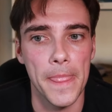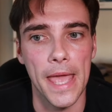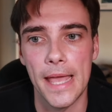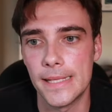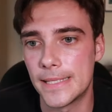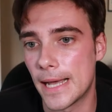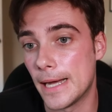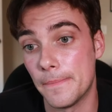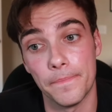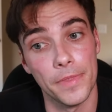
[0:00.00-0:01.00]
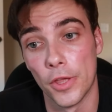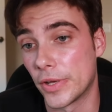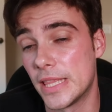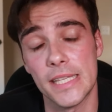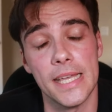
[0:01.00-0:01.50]
And
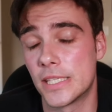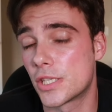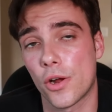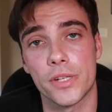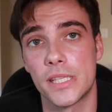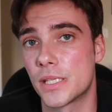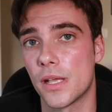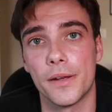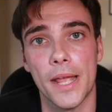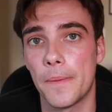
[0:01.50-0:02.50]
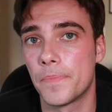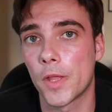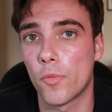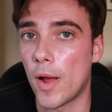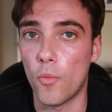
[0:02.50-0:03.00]
look, it starts this Sunday,
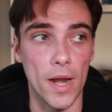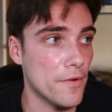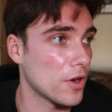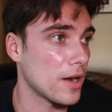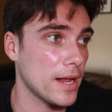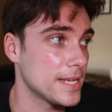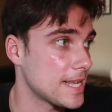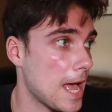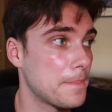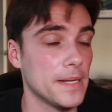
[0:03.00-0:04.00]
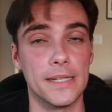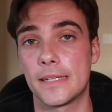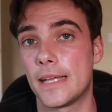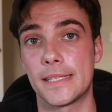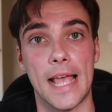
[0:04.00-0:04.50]
right? Whatever has
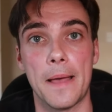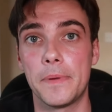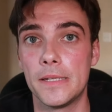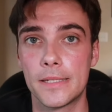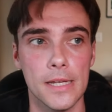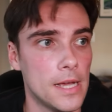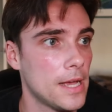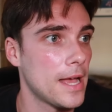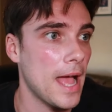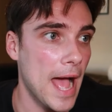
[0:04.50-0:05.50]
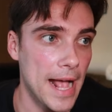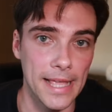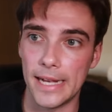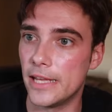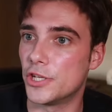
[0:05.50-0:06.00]
happened.
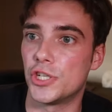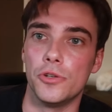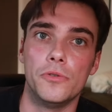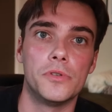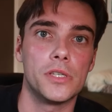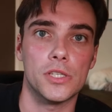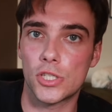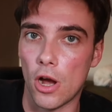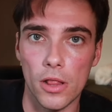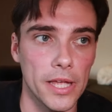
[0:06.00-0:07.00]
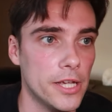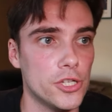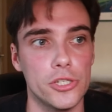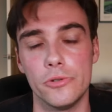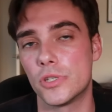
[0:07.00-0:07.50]
Hackett issues,
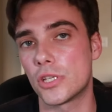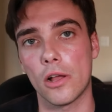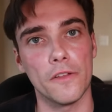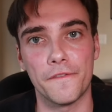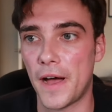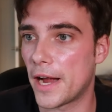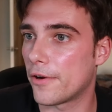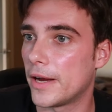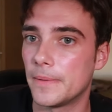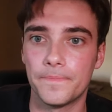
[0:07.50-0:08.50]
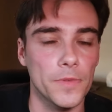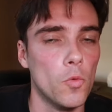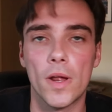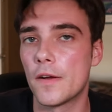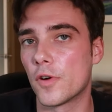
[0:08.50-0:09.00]
Saleh firing,
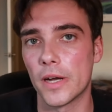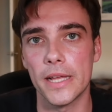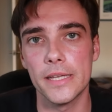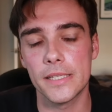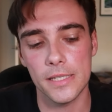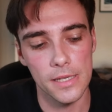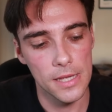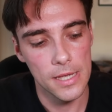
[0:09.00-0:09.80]
whatever it is.